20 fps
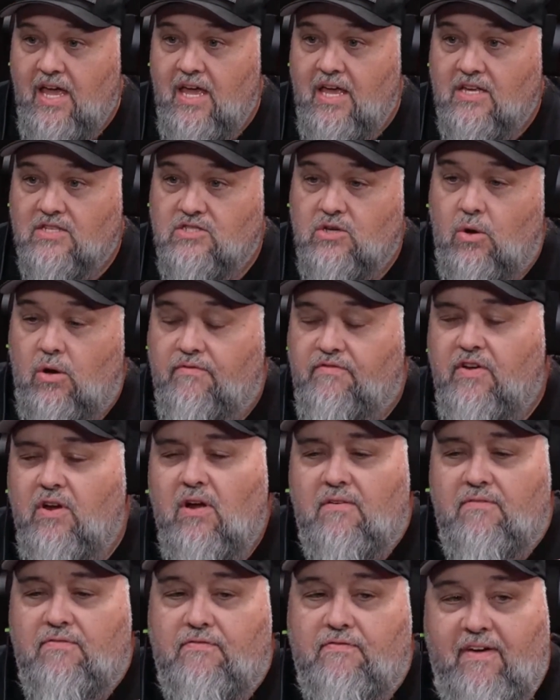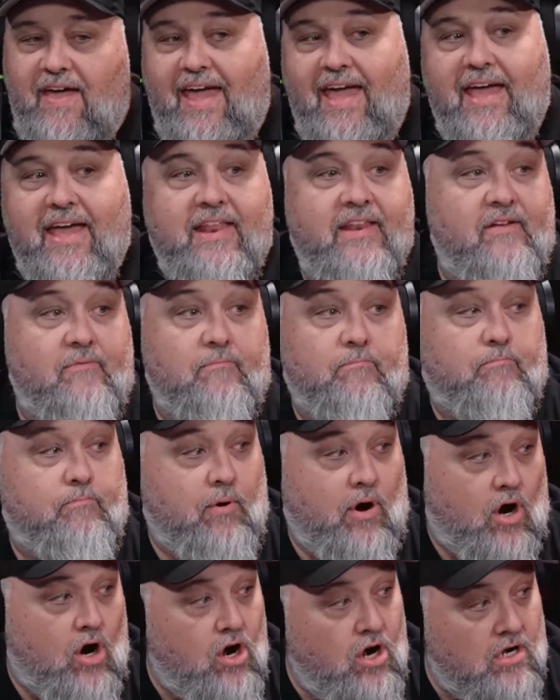So if you're a fan of
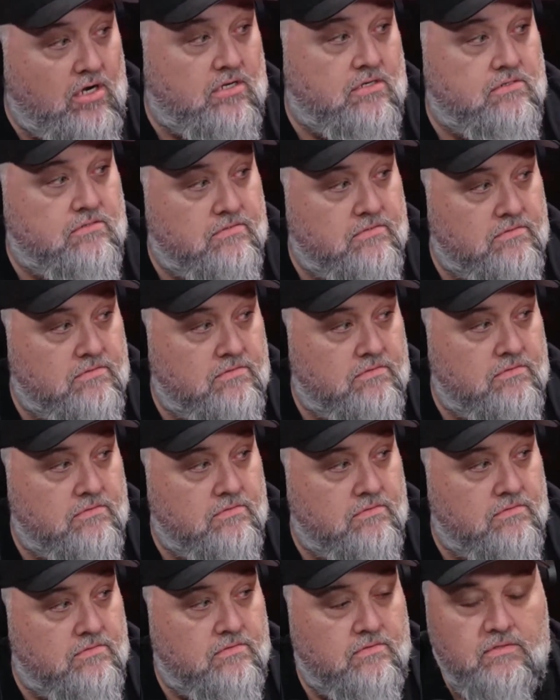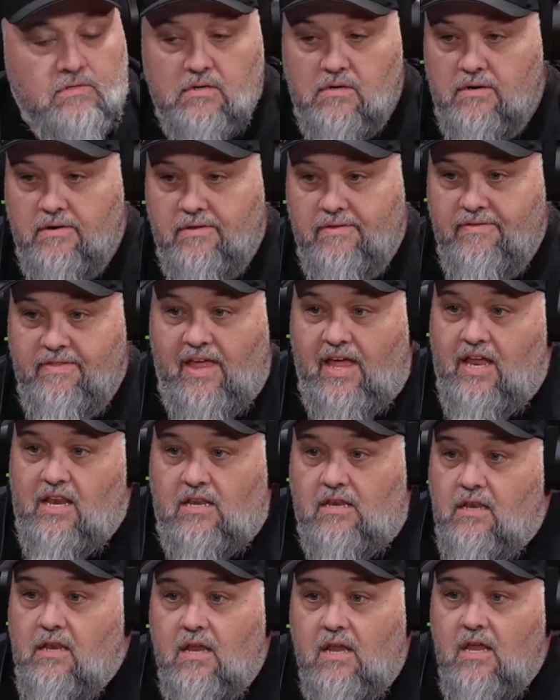Bert,
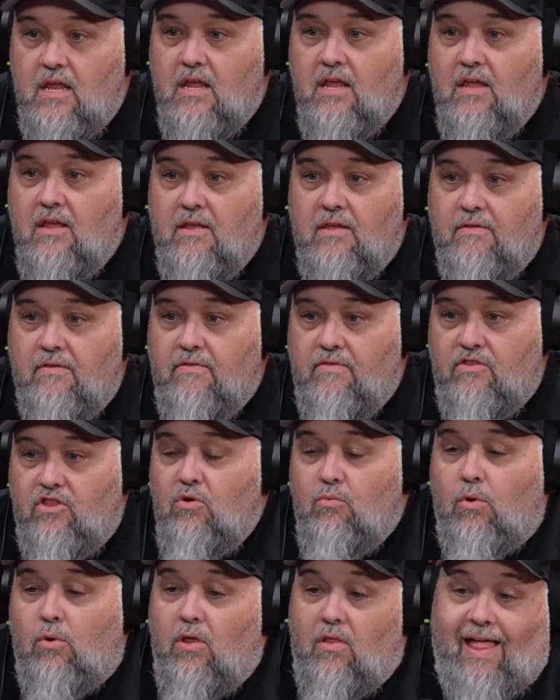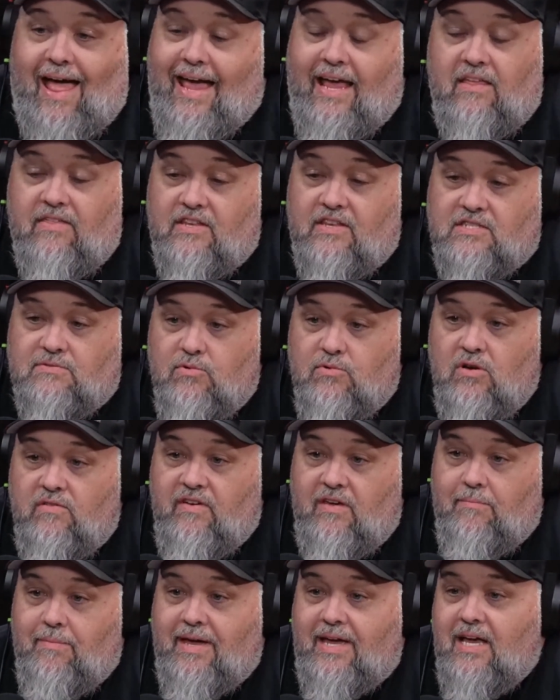then you will like this movie
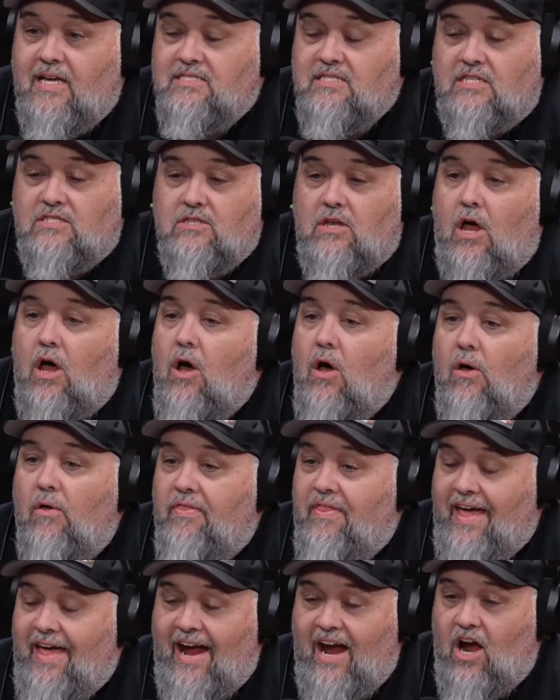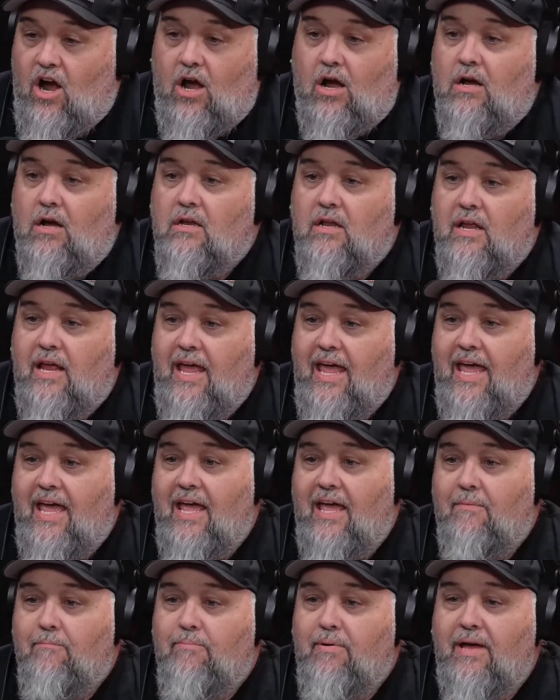because it's all there. And,
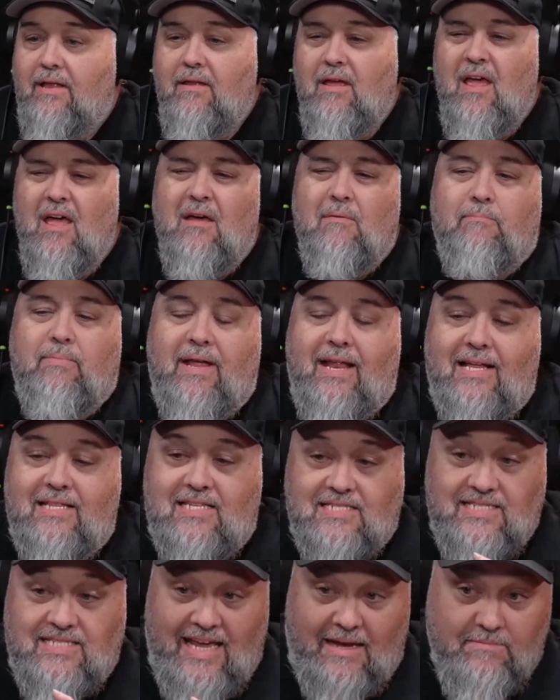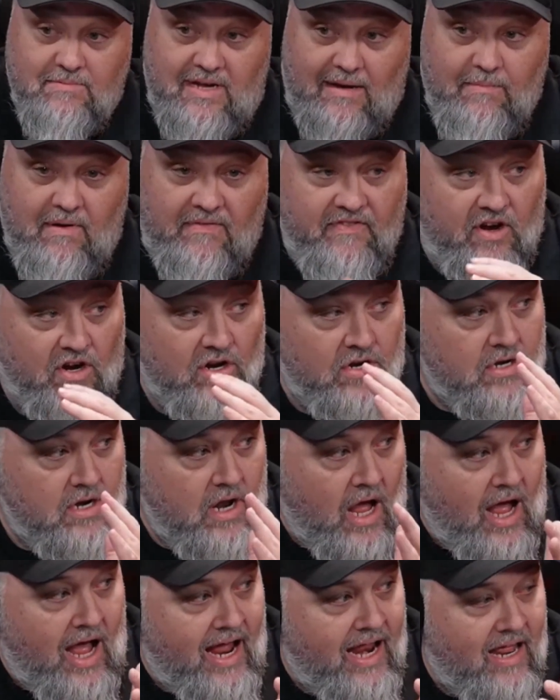but at the same time, if you're
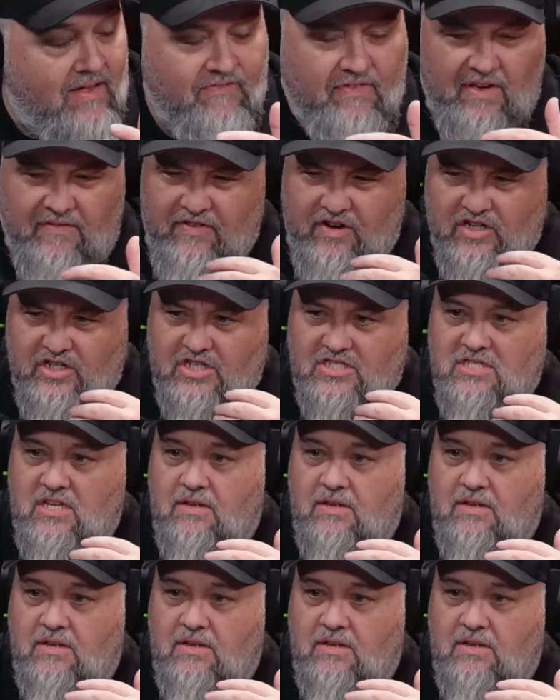not, if you're just